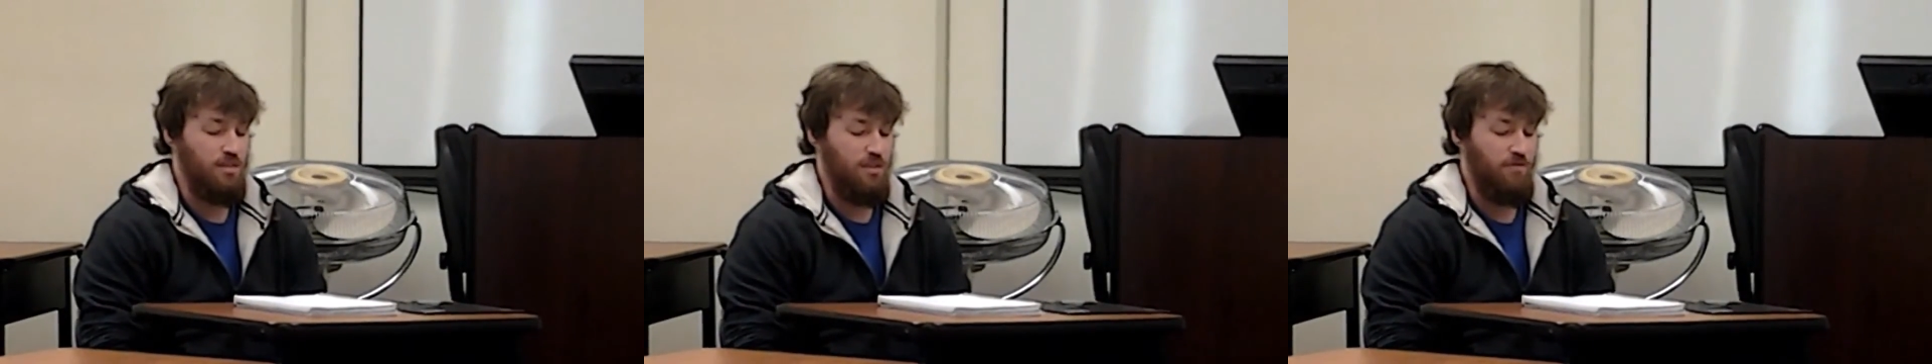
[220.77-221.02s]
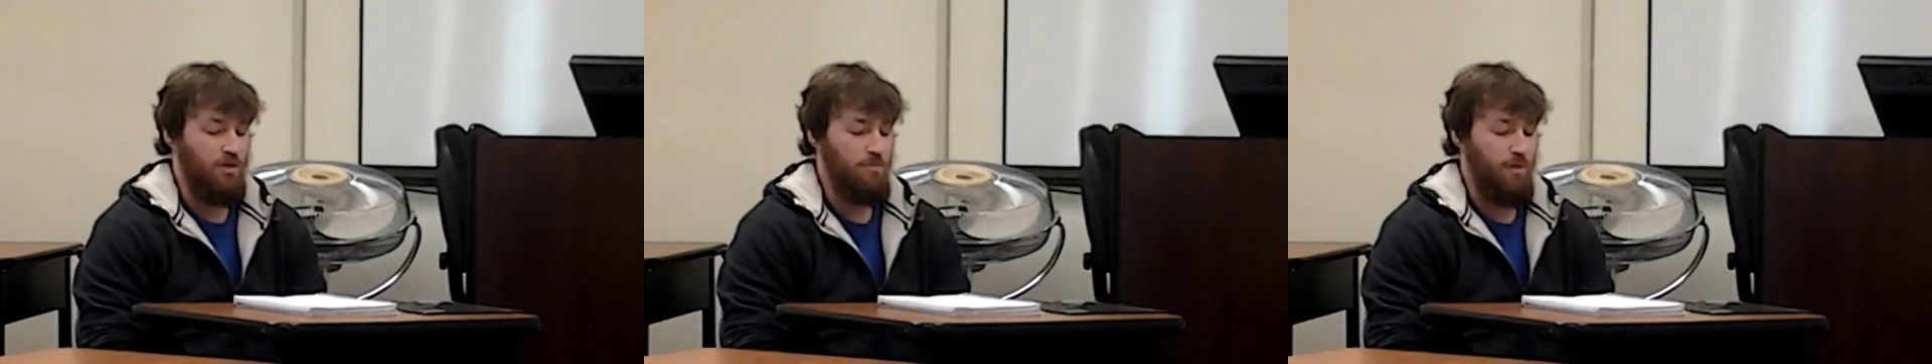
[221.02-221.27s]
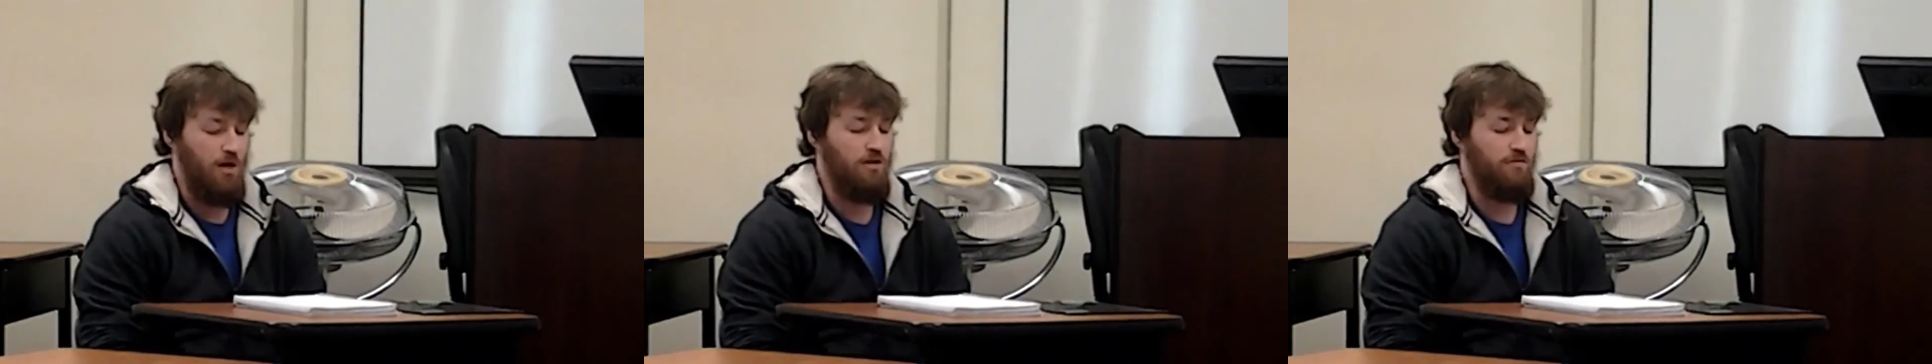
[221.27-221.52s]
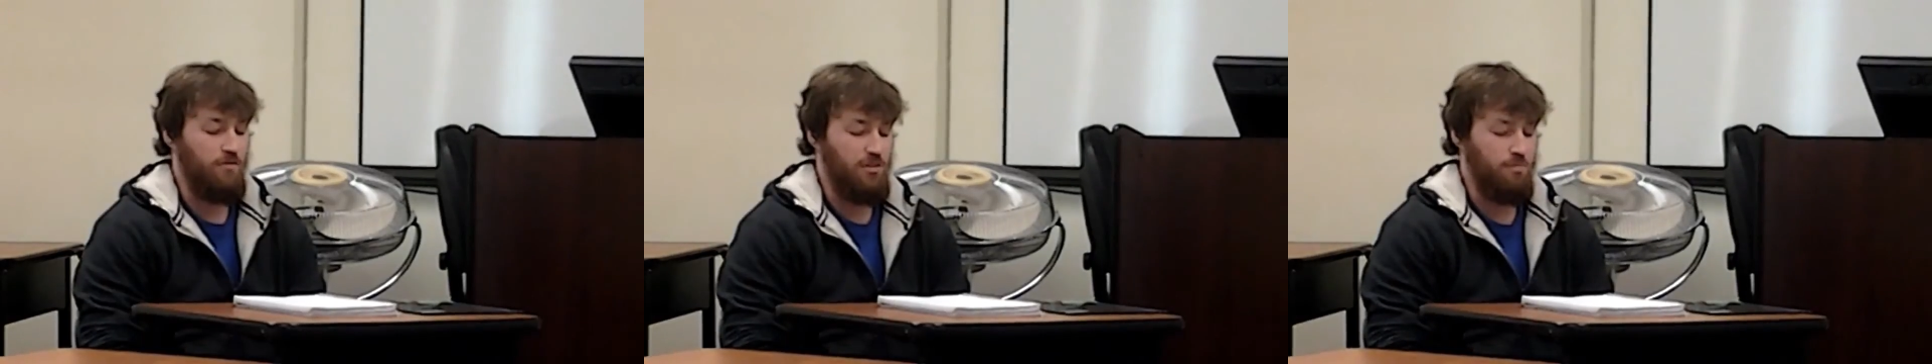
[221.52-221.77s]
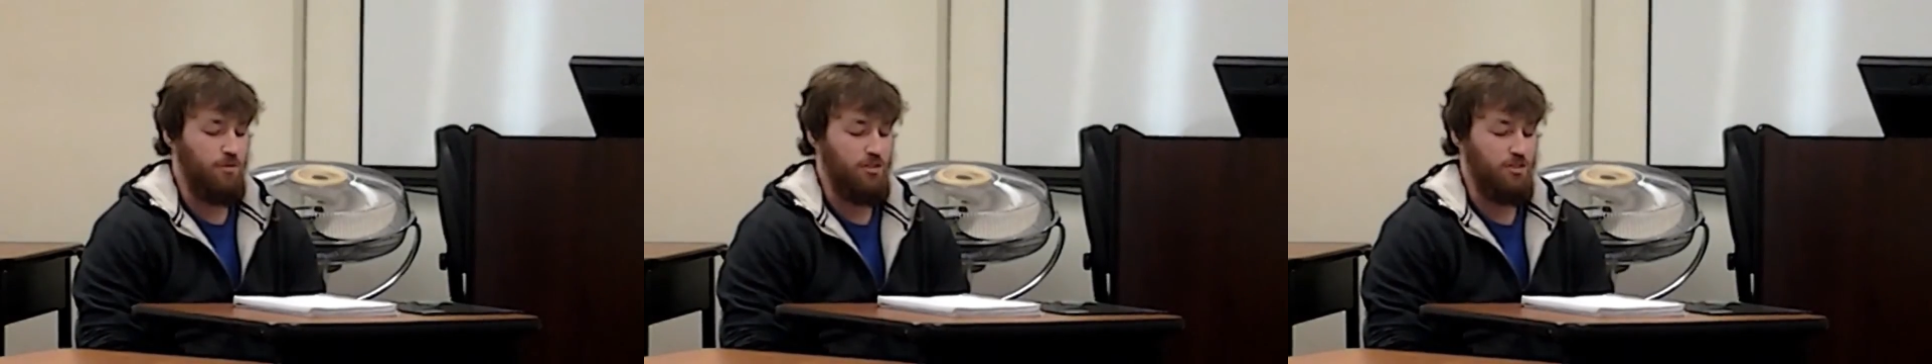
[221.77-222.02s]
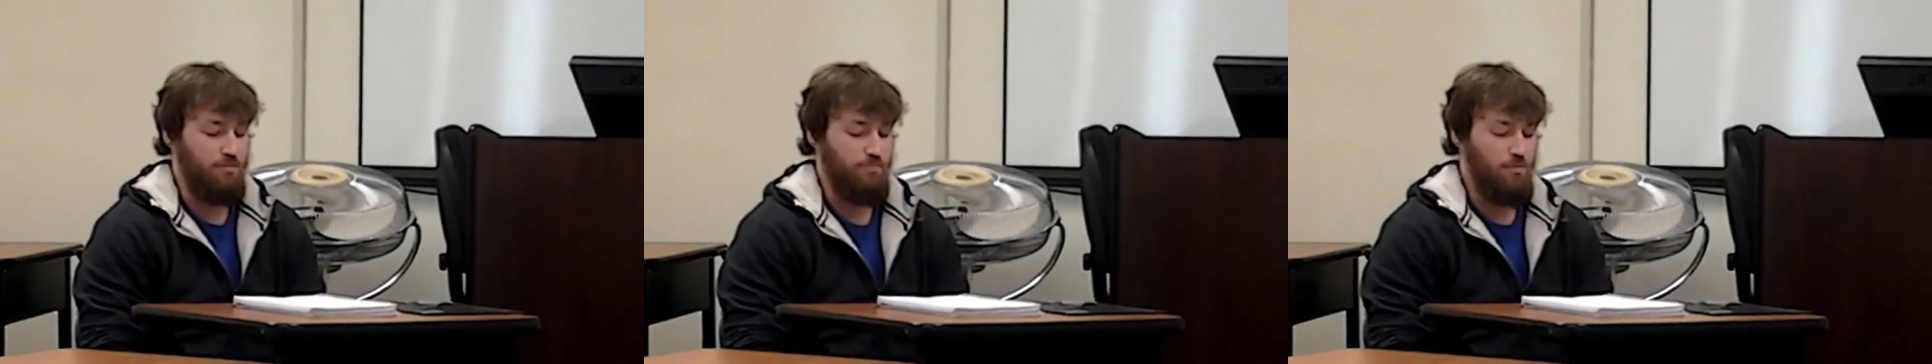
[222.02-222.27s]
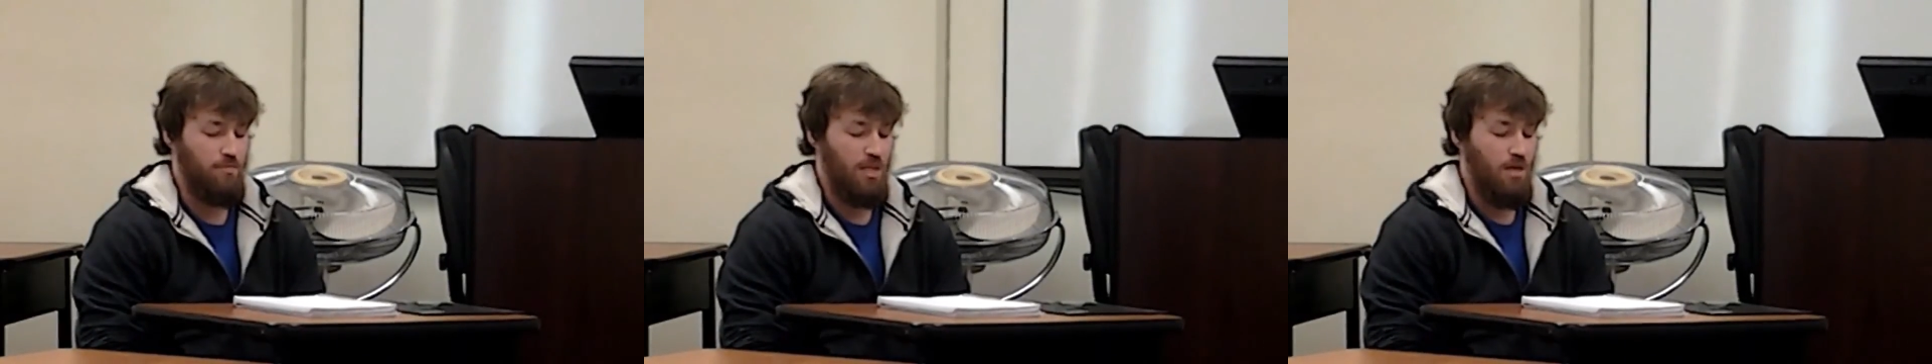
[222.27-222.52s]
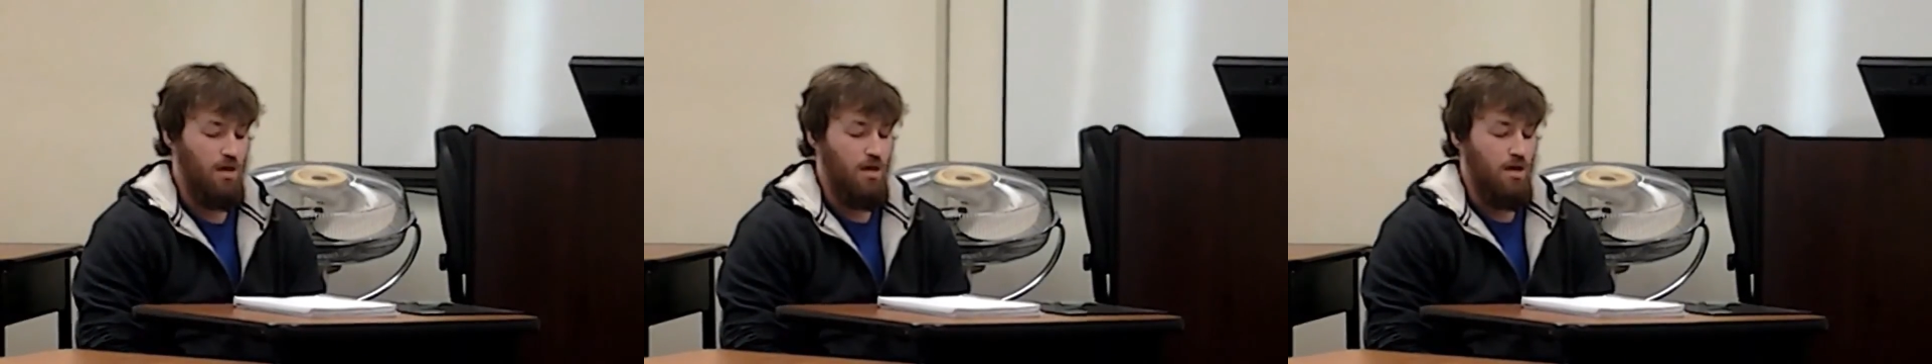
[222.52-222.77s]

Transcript: is a very powerful expression.